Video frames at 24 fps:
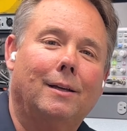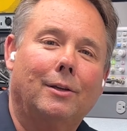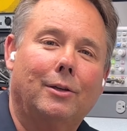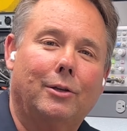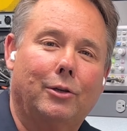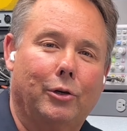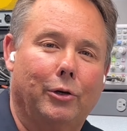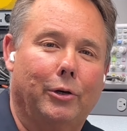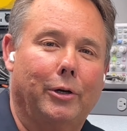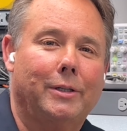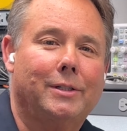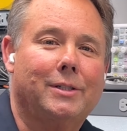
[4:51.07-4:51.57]

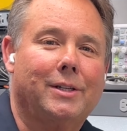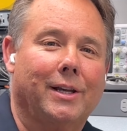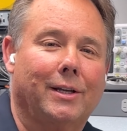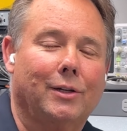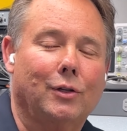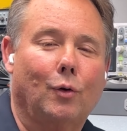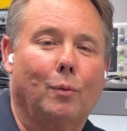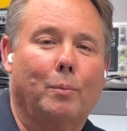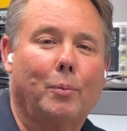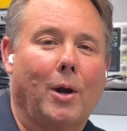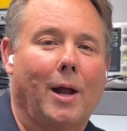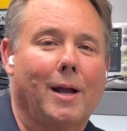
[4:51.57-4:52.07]
good
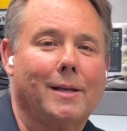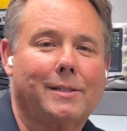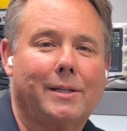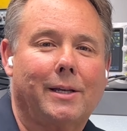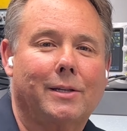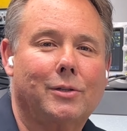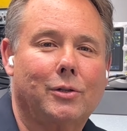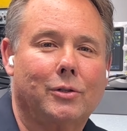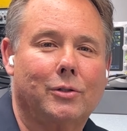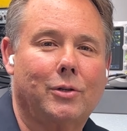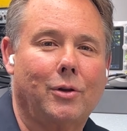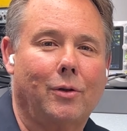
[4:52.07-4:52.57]
signal
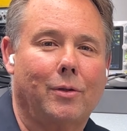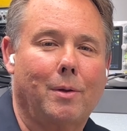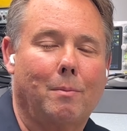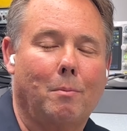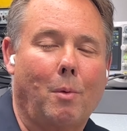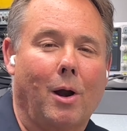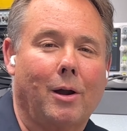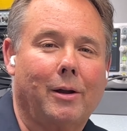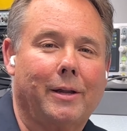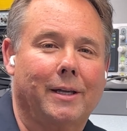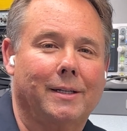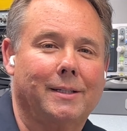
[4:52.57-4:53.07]
processors on the
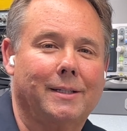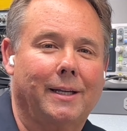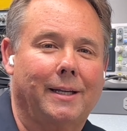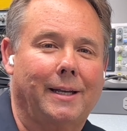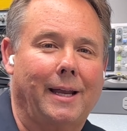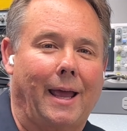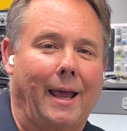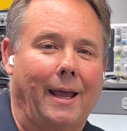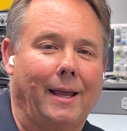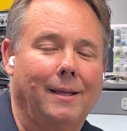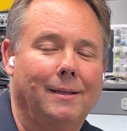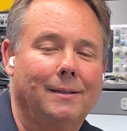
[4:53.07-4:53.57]
market
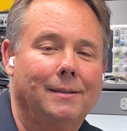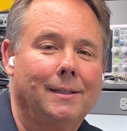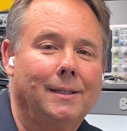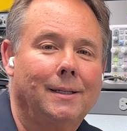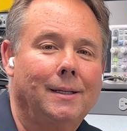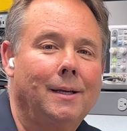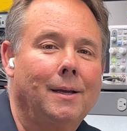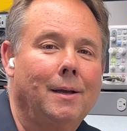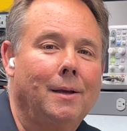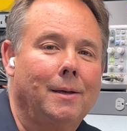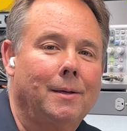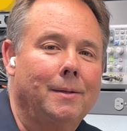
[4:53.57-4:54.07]
today.
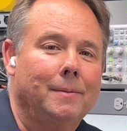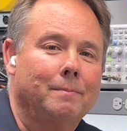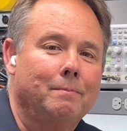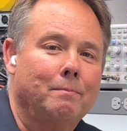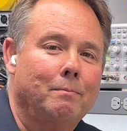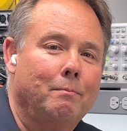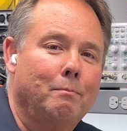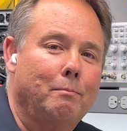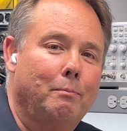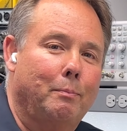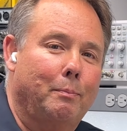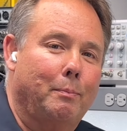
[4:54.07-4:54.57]

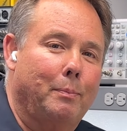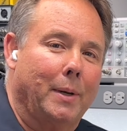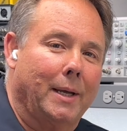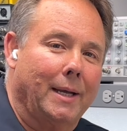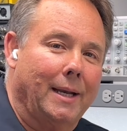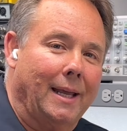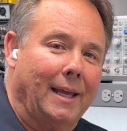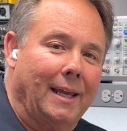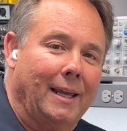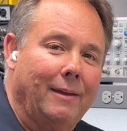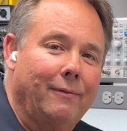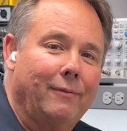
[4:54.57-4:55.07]
But
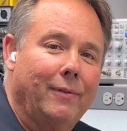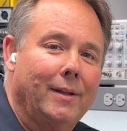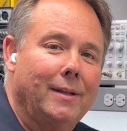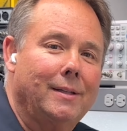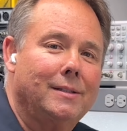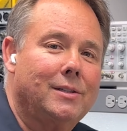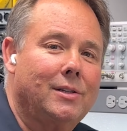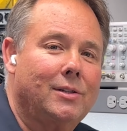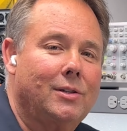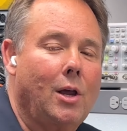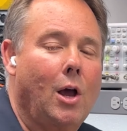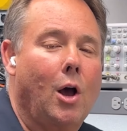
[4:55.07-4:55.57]
even
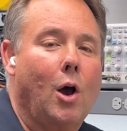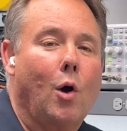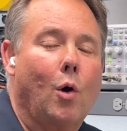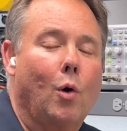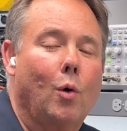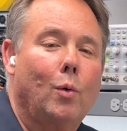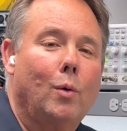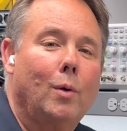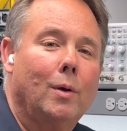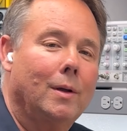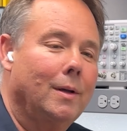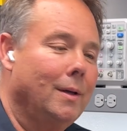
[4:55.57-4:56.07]

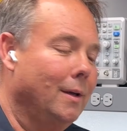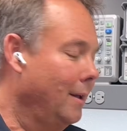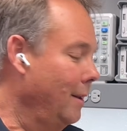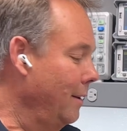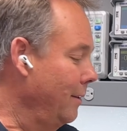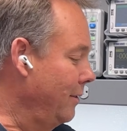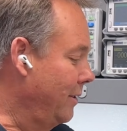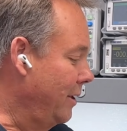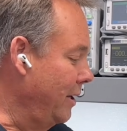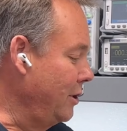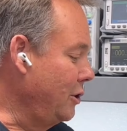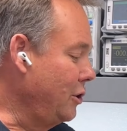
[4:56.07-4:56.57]
so,
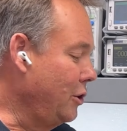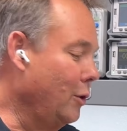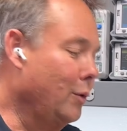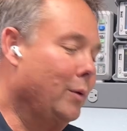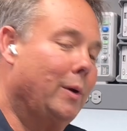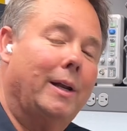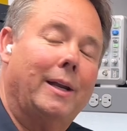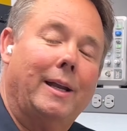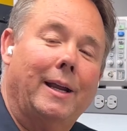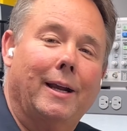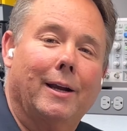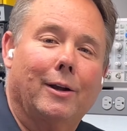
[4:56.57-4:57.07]
this
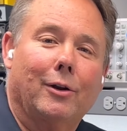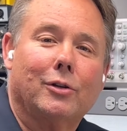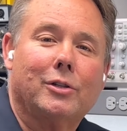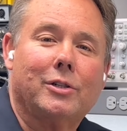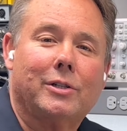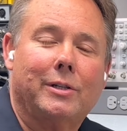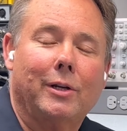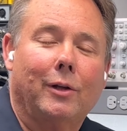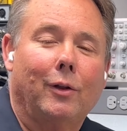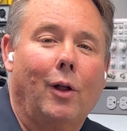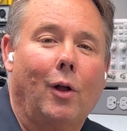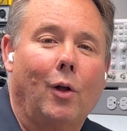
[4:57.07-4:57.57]
unit here
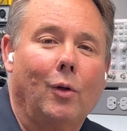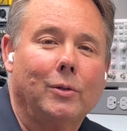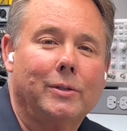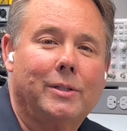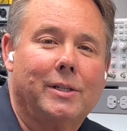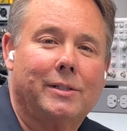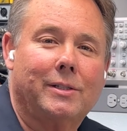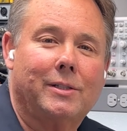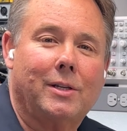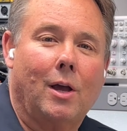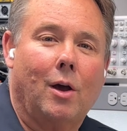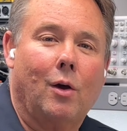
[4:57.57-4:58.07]
still holds
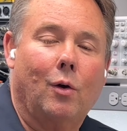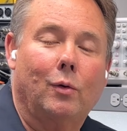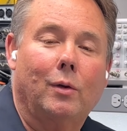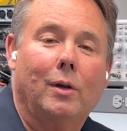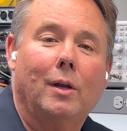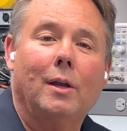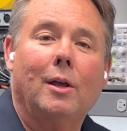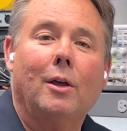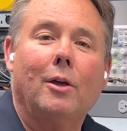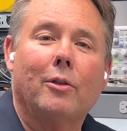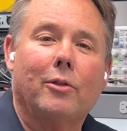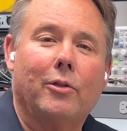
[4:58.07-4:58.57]
its own.
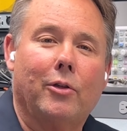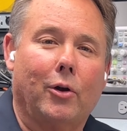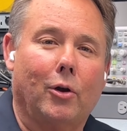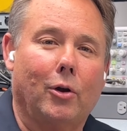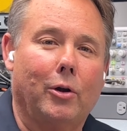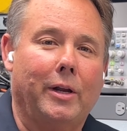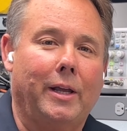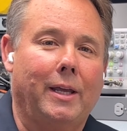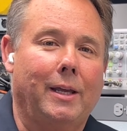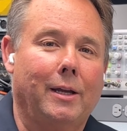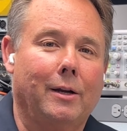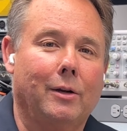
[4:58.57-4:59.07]

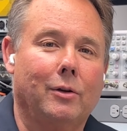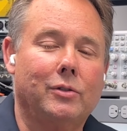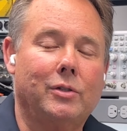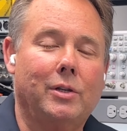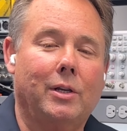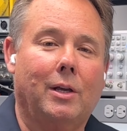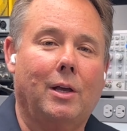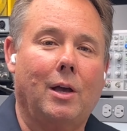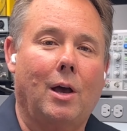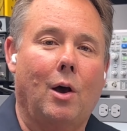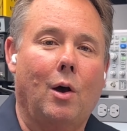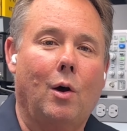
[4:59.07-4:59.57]
30 years
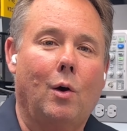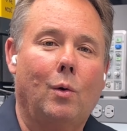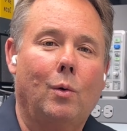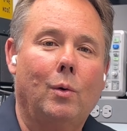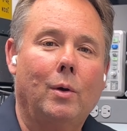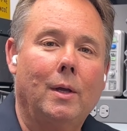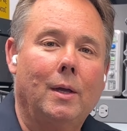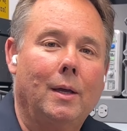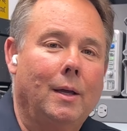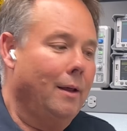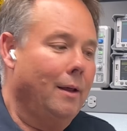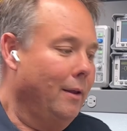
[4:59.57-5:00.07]
ago,
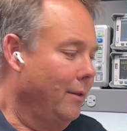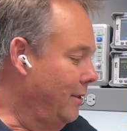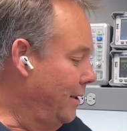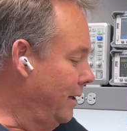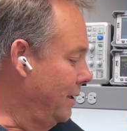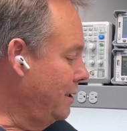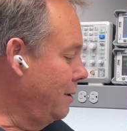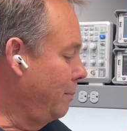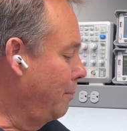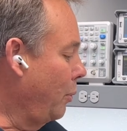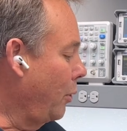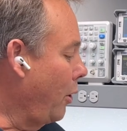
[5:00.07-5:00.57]

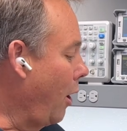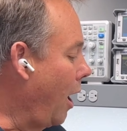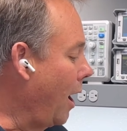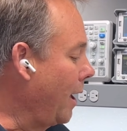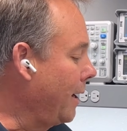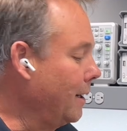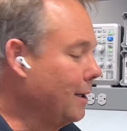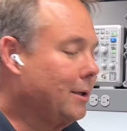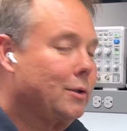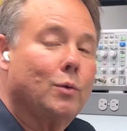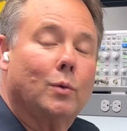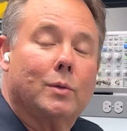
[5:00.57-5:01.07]
this
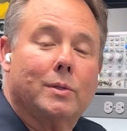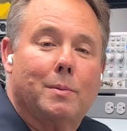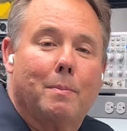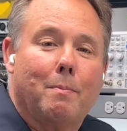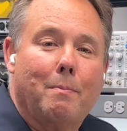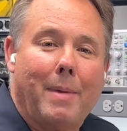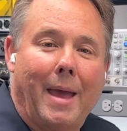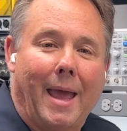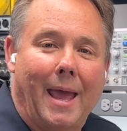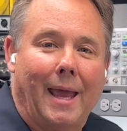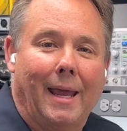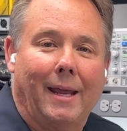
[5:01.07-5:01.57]
product was
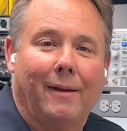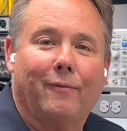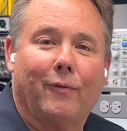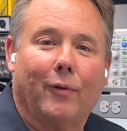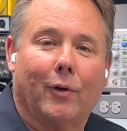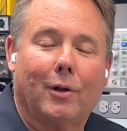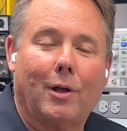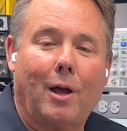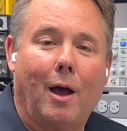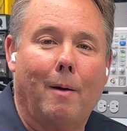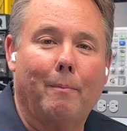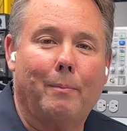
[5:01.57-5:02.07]
made for
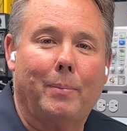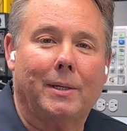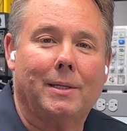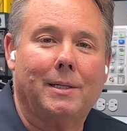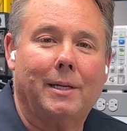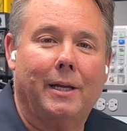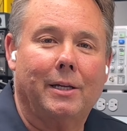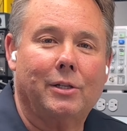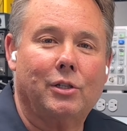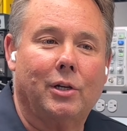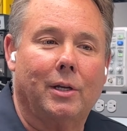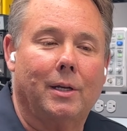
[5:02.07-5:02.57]

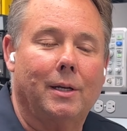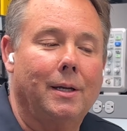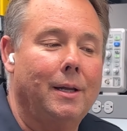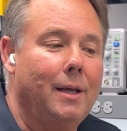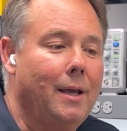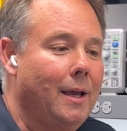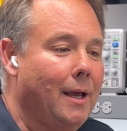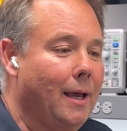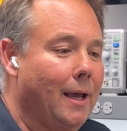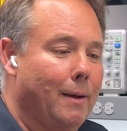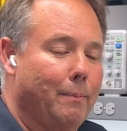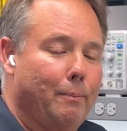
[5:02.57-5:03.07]
competition.
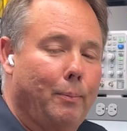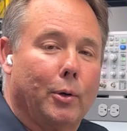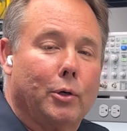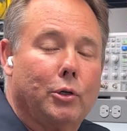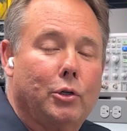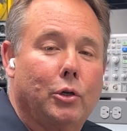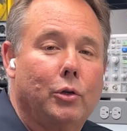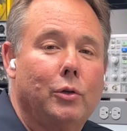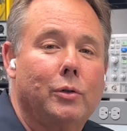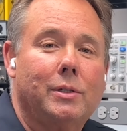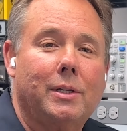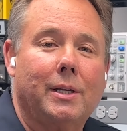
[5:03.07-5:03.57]
It
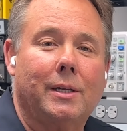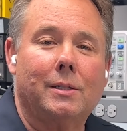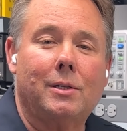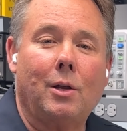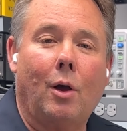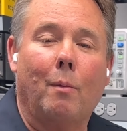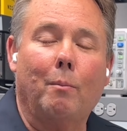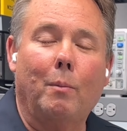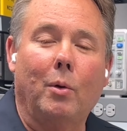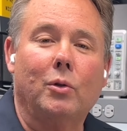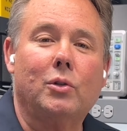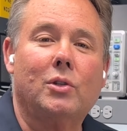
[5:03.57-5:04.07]
produces
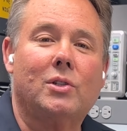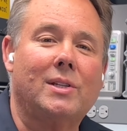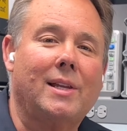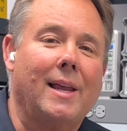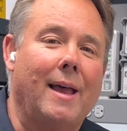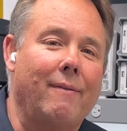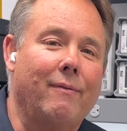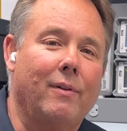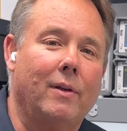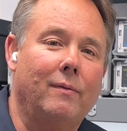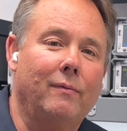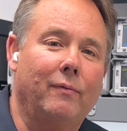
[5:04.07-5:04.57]
almost
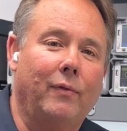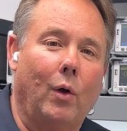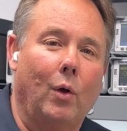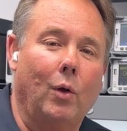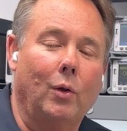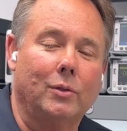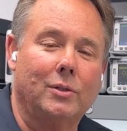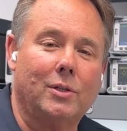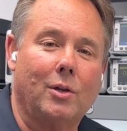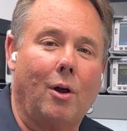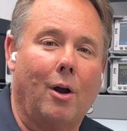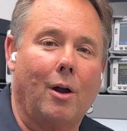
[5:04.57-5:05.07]
7
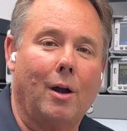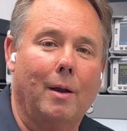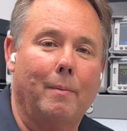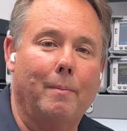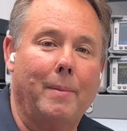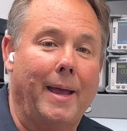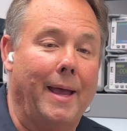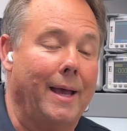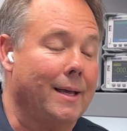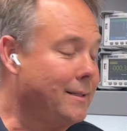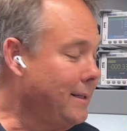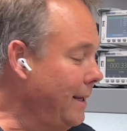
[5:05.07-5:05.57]
volts
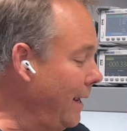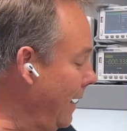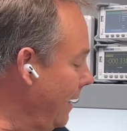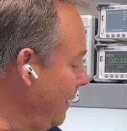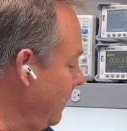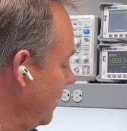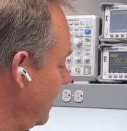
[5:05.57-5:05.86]
RMS. And